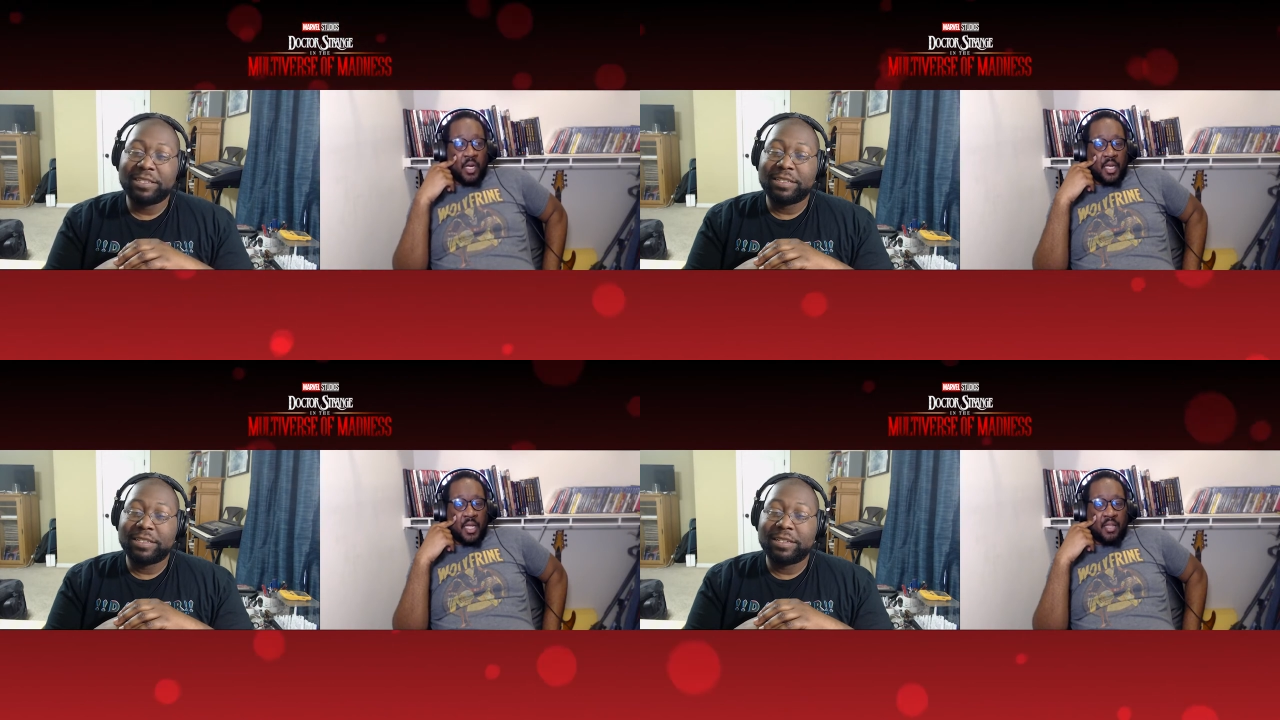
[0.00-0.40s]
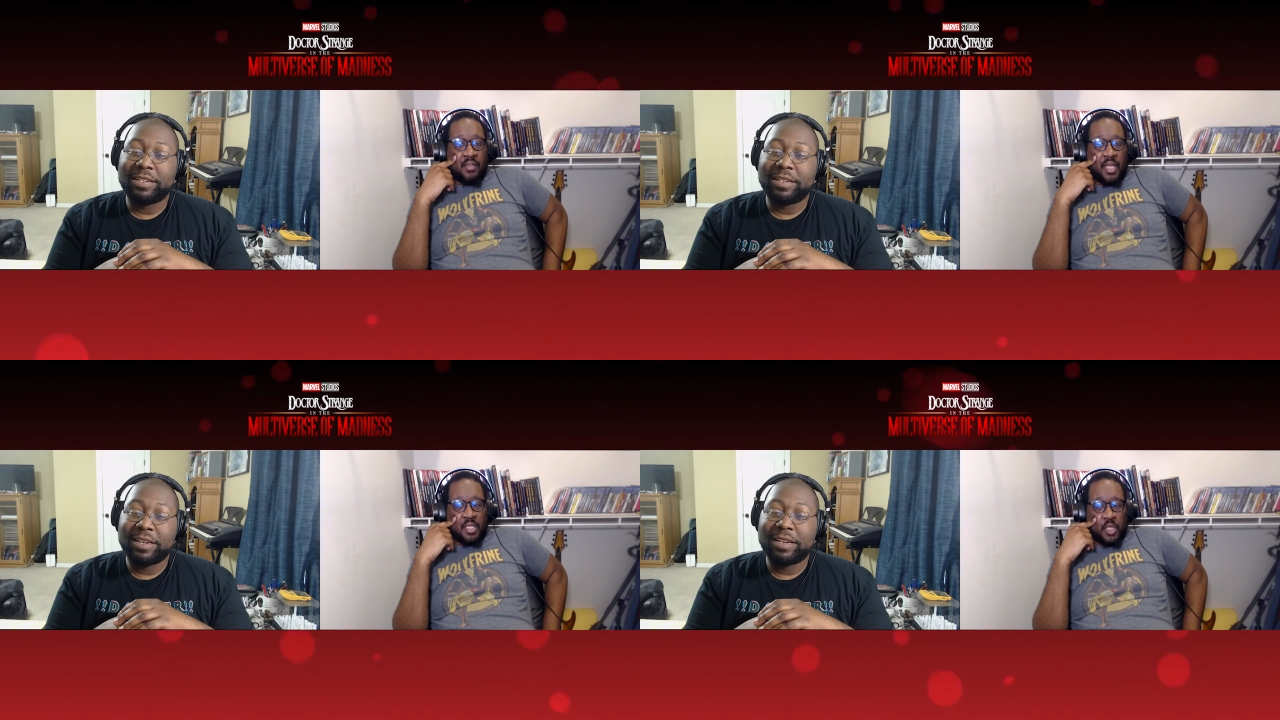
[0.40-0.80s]
Speaker 1: it is,
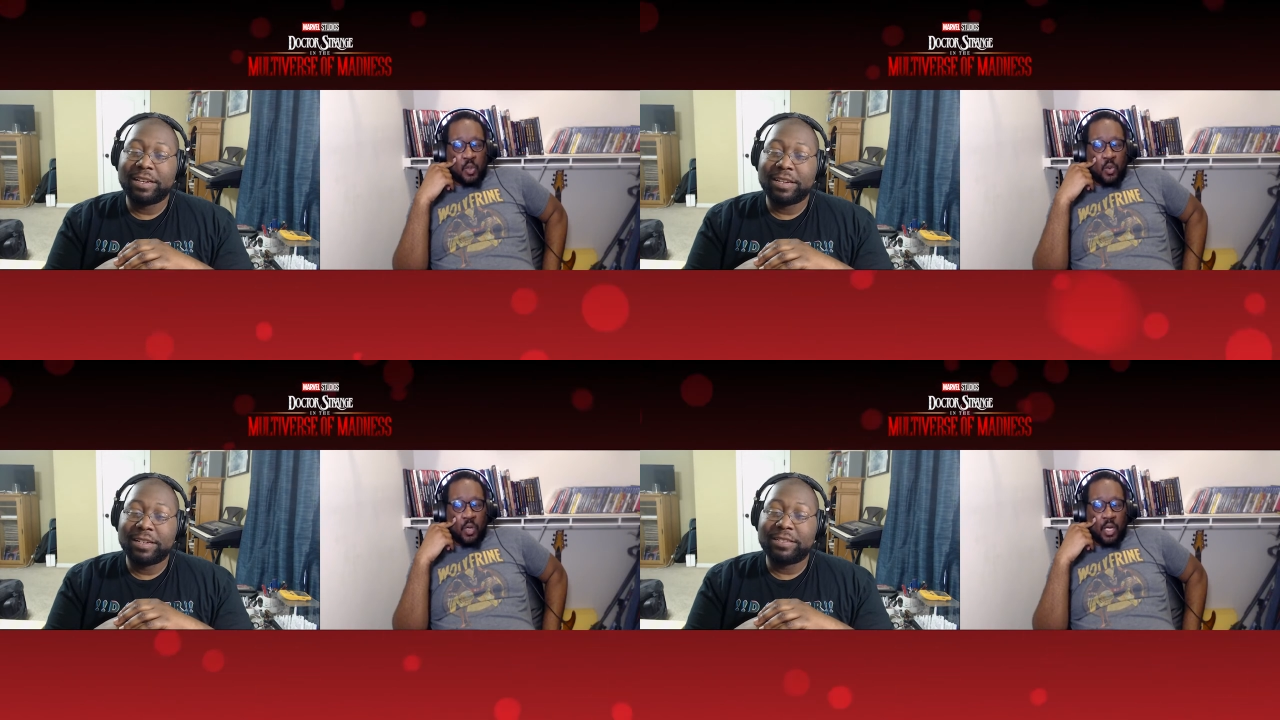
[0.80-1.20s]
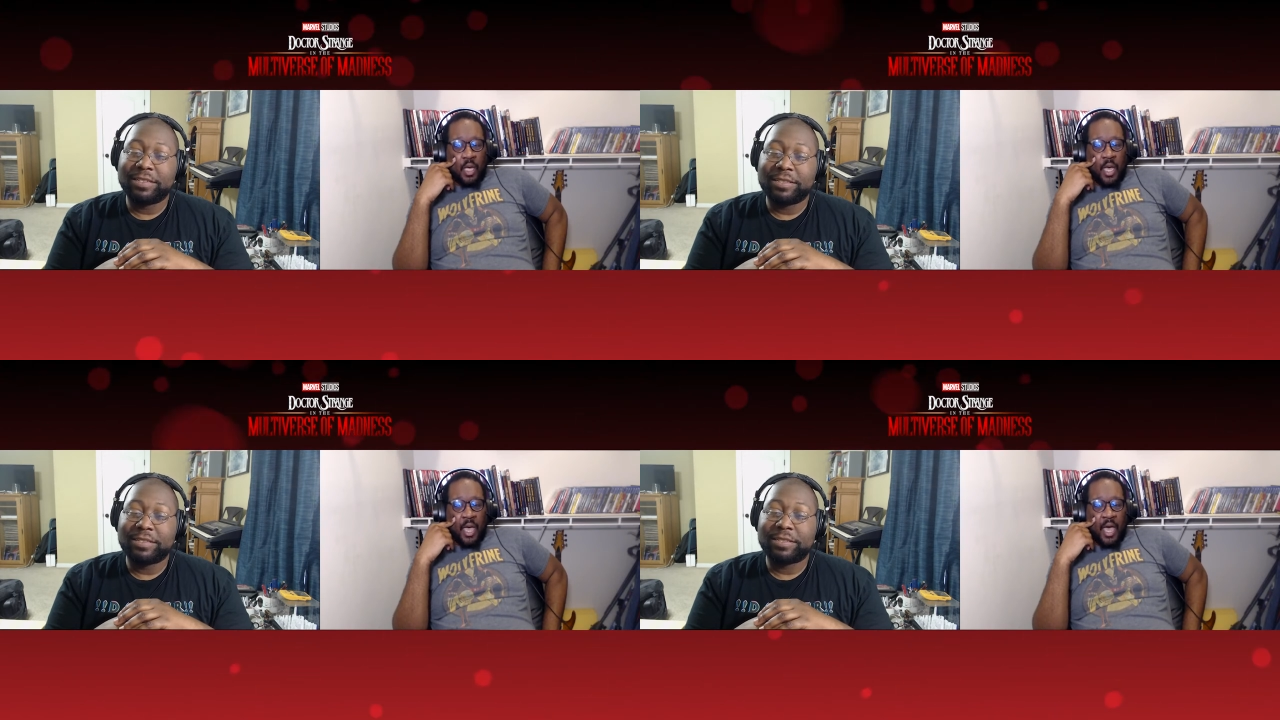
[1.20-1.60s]
and two,
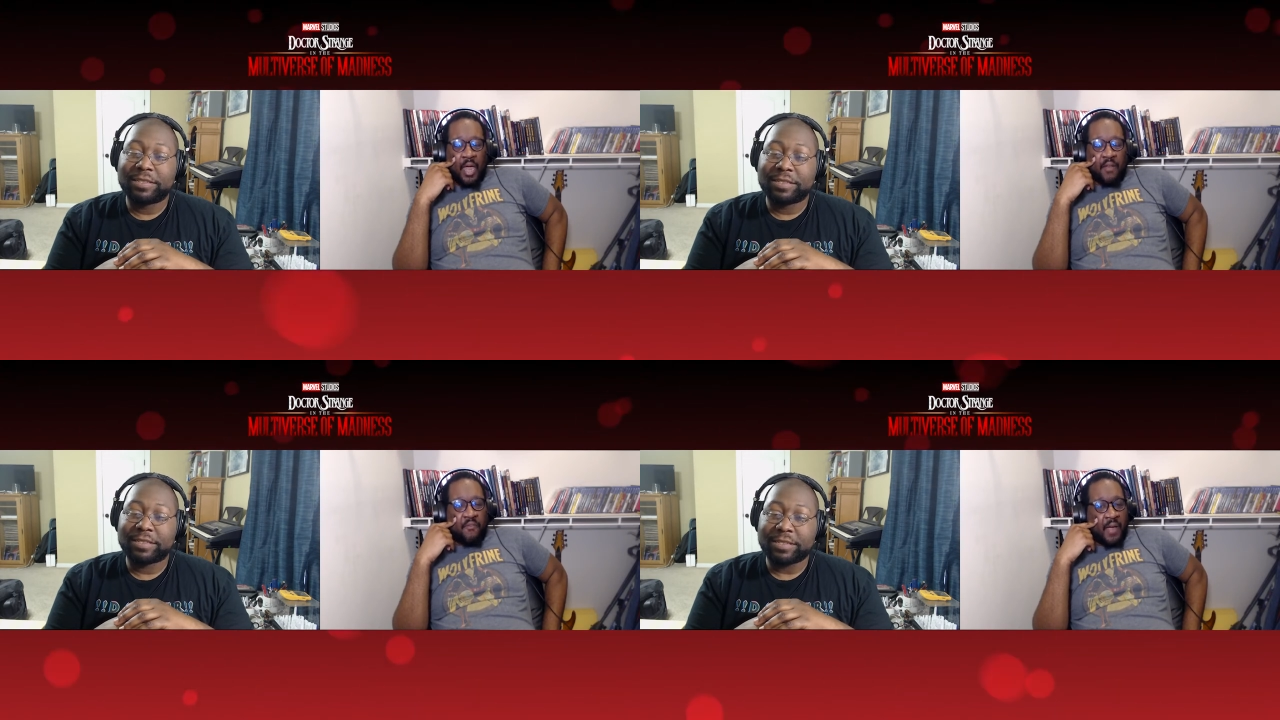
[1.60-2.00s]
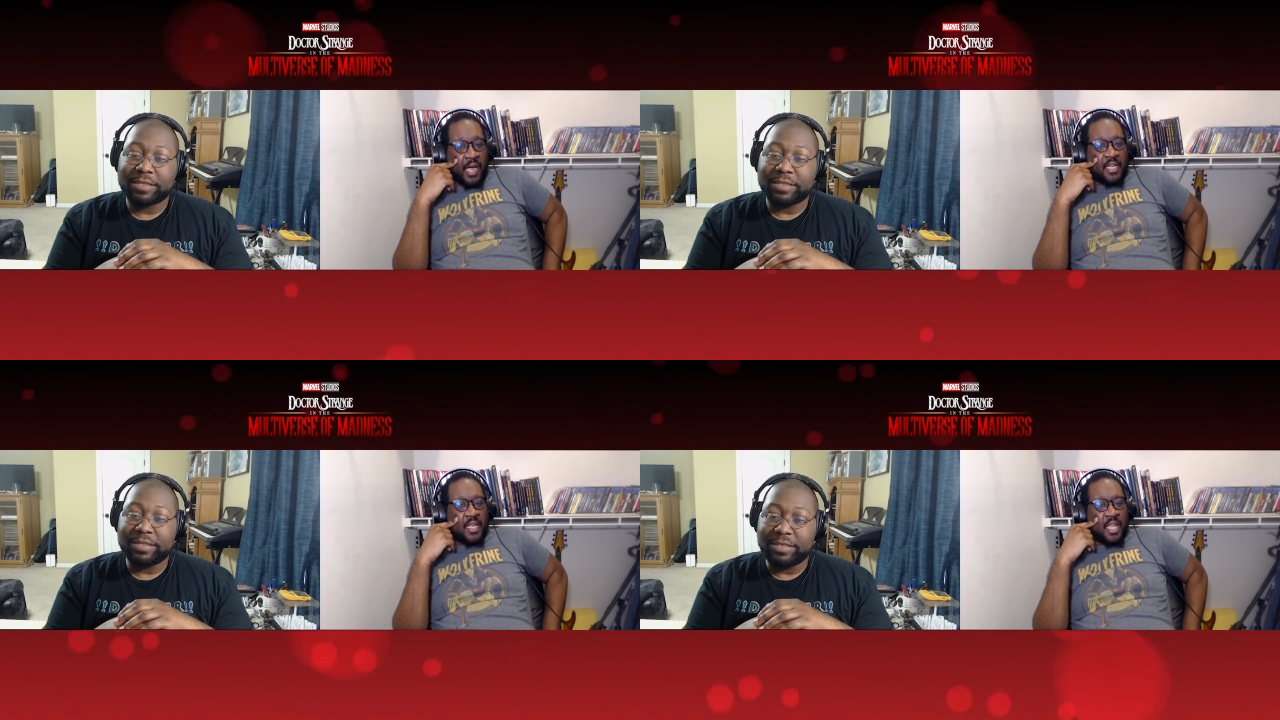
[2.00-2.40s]
how to
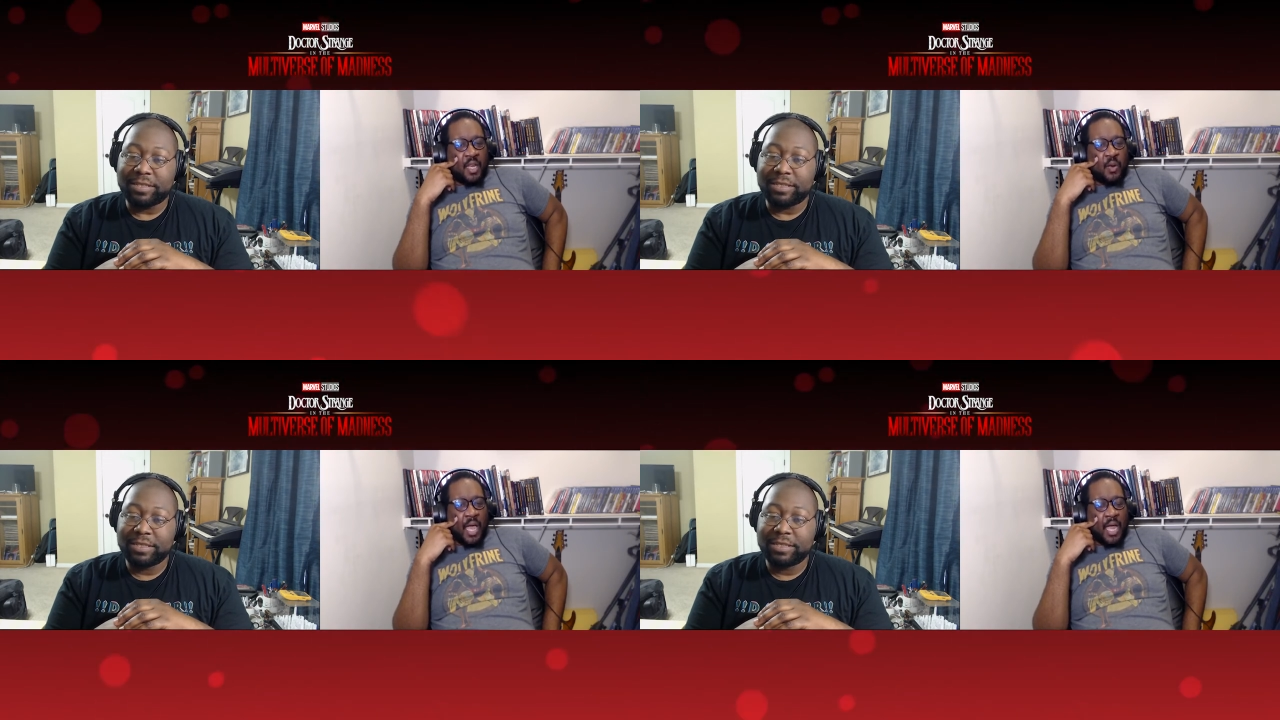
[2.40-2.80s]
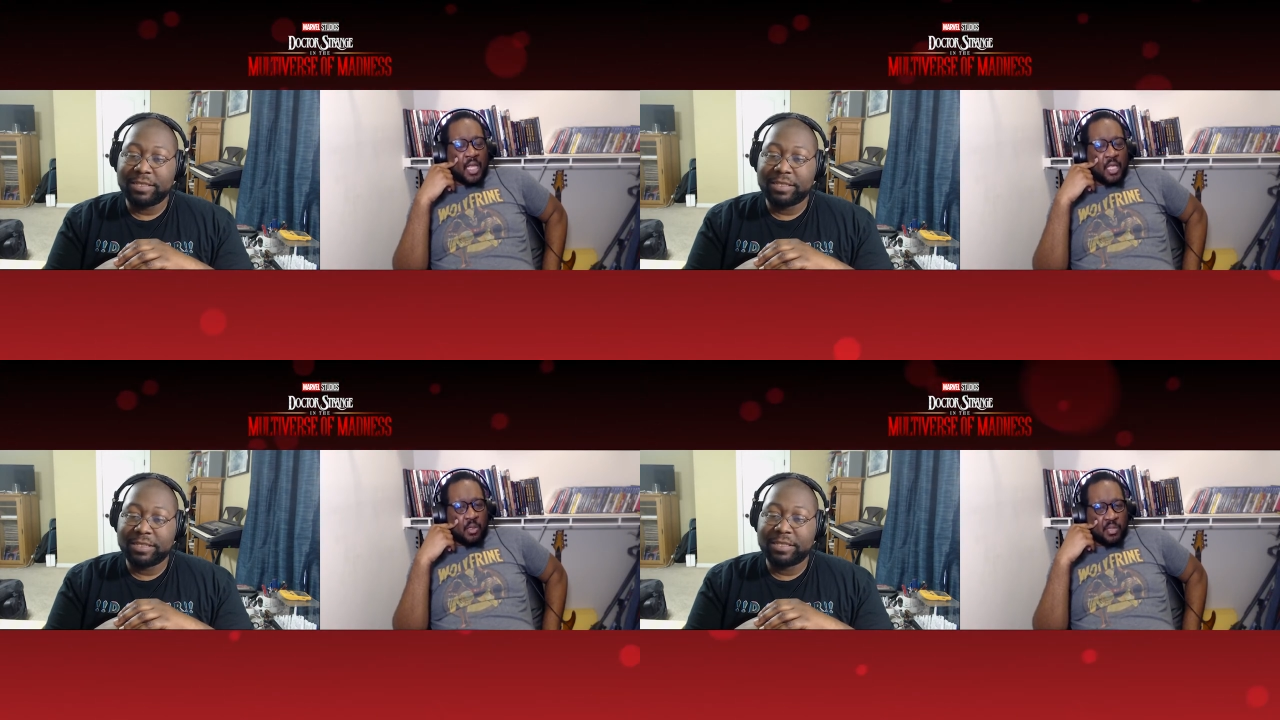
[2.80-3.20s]
find it and how to
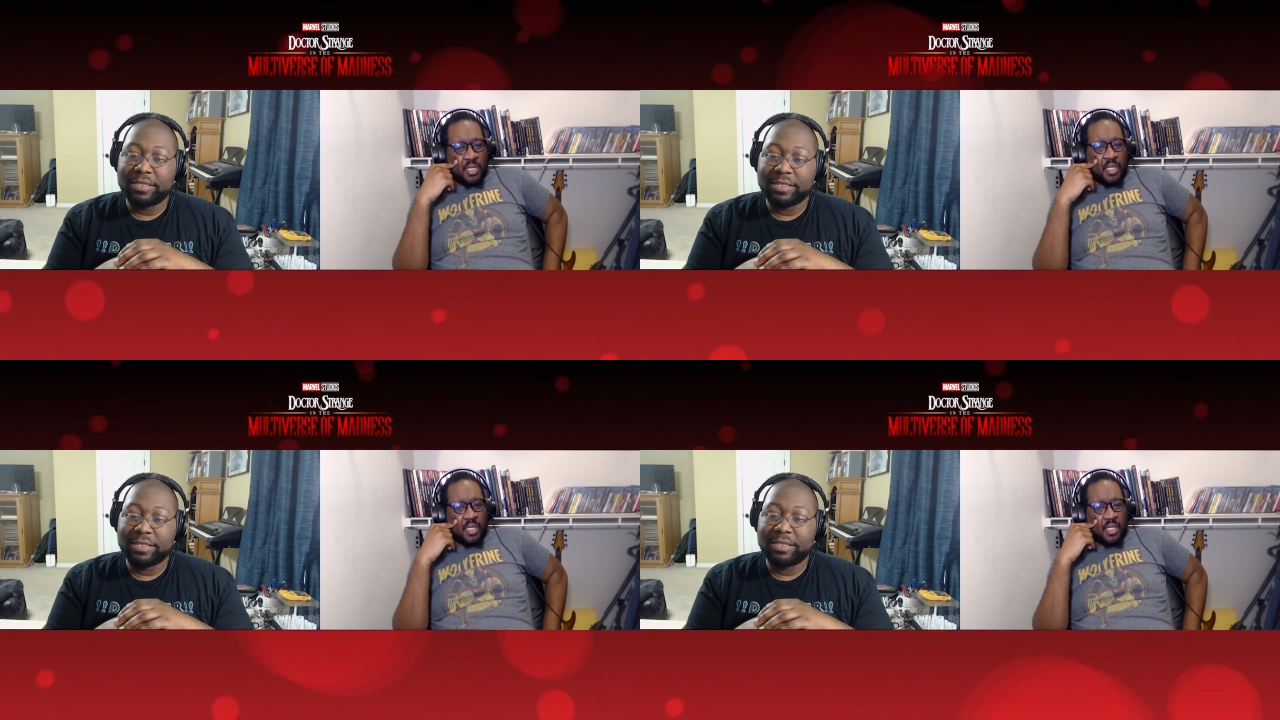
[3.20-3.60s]
use it.